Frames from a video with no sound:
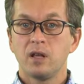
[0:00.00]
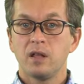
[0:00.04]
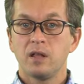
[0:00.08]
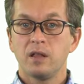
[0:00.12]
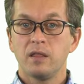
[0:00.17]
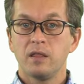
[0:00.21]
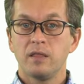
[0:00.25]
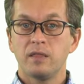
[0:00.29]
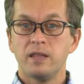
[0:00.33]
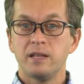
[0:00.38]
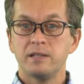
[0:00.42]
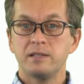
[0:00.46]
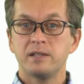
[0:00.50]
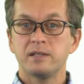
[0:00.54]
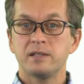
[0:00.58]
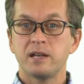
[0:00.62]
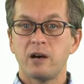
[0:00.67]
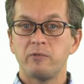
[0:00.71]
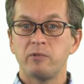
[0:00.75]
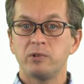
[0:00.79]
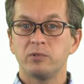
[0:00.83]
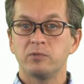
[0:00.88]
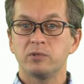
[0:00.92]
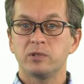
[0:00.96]
This is
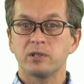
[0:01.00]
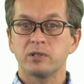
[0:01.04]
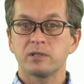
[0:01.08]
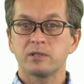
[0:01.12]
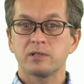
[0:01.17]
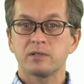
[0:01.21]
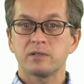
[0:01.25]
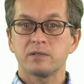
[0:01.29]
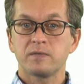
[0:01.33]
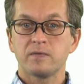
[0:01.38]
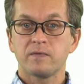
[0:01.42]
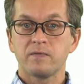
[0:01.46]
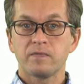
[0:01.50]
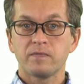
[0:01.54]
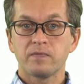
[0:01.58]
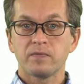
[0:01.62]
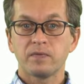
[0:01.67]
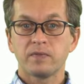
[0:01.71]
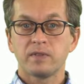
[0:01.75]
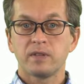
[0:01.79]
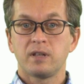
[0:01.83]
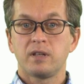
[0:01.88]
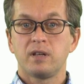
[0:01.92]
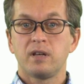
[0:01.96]
how it works.
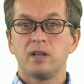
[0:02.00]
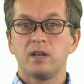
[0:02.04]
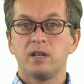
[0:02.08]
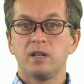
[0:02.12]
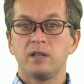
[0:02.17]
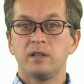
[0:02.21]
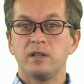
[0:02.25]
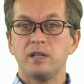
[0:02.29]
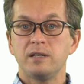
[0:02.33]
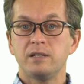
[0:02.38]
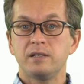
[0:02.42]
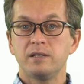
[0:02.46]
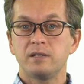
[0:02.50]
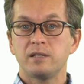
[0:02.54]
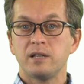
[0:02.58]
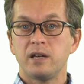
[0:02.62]
This,